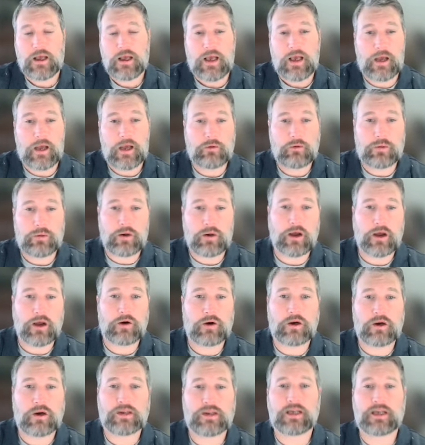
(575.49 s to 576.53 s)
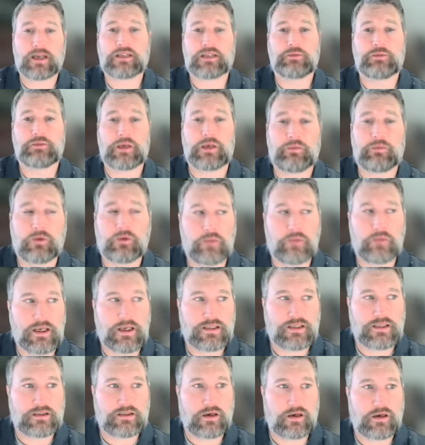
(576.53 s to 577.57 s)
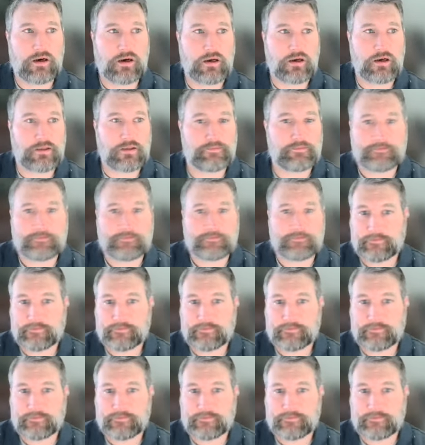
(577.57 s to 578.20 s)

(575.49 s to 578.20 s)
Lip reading: and we prioritize people based on